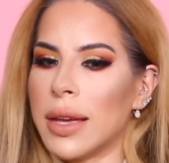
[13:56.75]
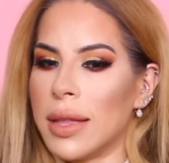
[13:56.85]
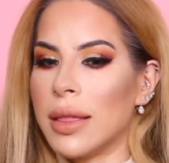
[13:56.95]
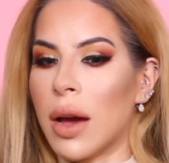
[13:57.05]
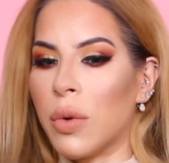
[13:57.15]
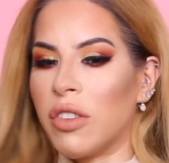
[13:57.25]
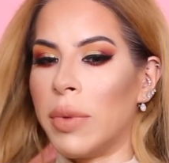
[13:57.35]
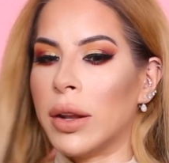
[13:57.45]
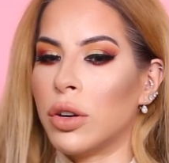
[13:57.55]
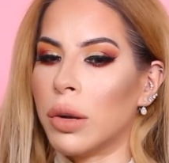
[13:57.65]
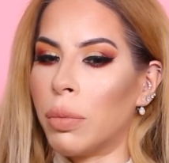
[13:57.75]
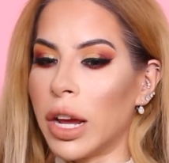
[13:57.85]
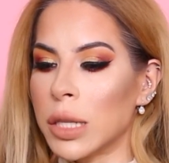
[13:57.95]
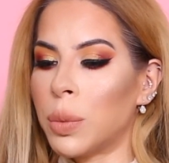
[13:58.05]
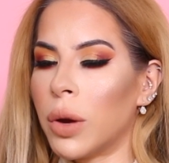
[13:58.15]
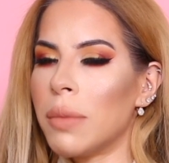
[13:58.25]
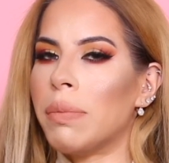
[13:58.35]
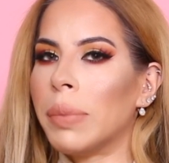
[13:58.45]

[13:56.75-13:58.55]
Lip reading: I think that would have been a good price point,